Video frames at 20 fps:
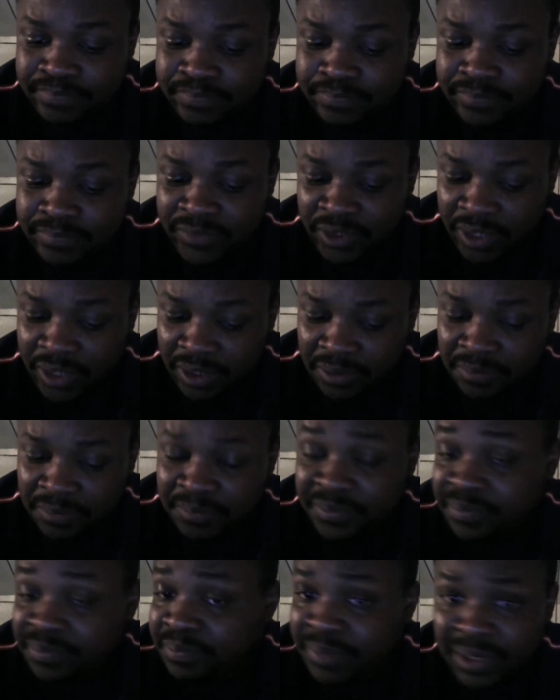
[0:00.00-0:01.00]
you know,
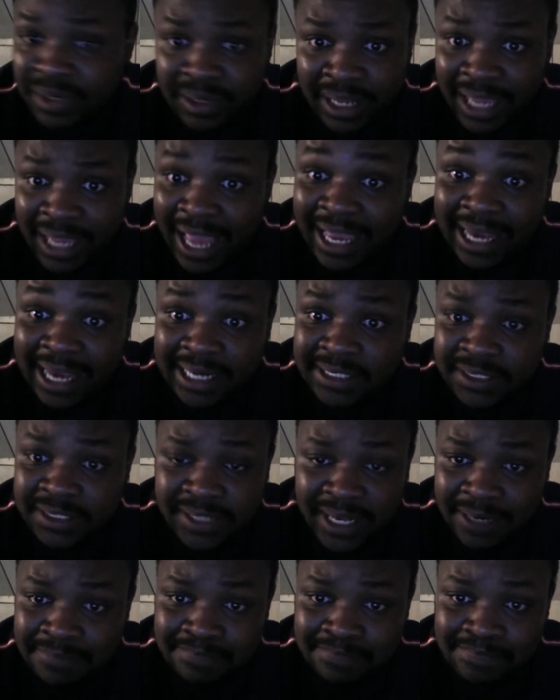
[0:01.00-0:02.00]
but like I got it
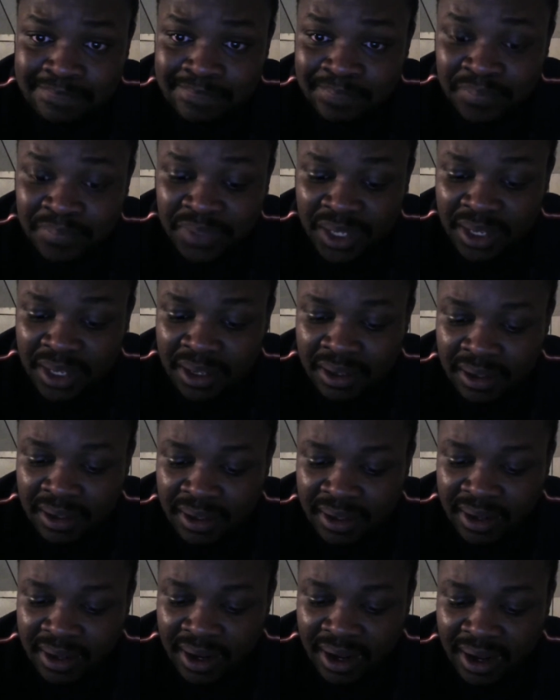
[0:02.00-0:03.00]
today.
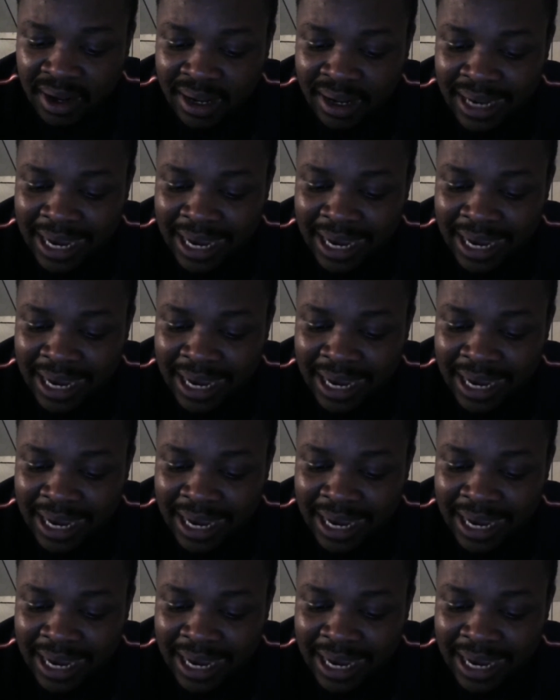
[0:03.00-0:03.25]
Uh,